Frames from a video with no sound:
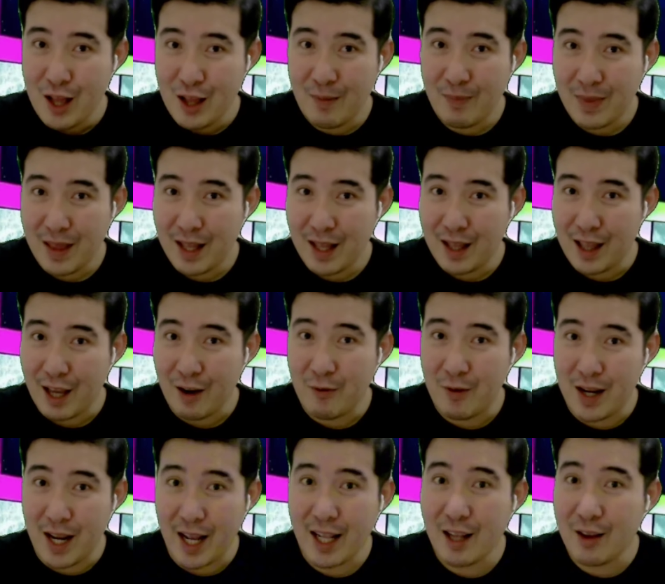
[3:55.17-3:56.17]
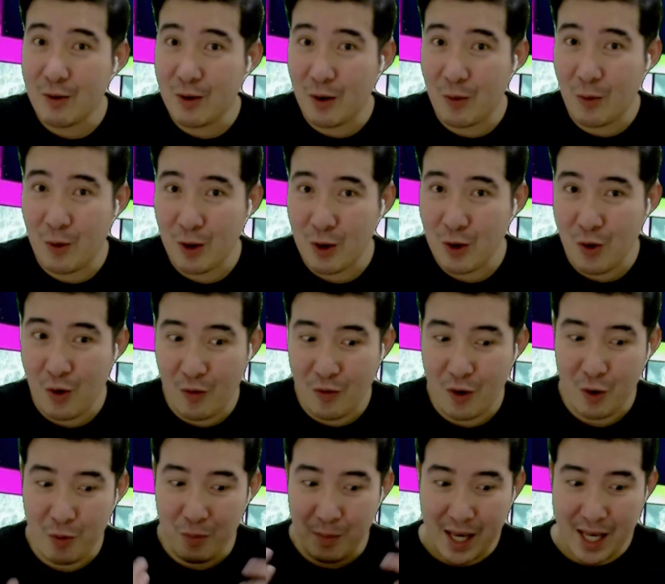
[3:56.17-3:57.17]
something like related to the culture of
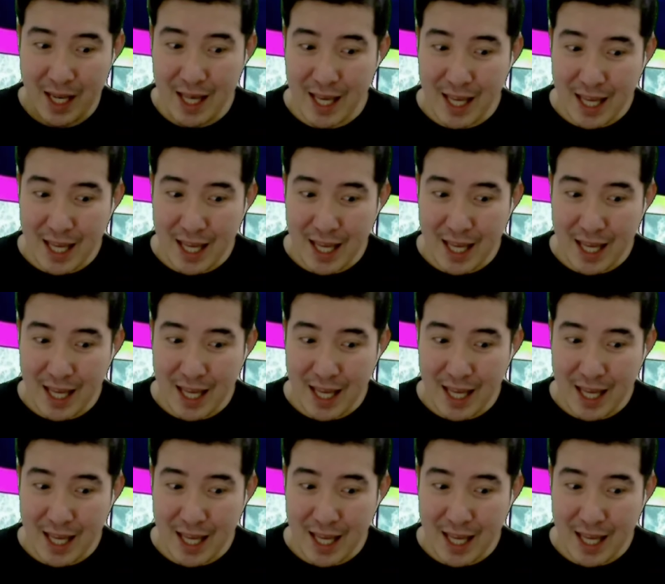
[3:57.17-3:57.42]
Armenia.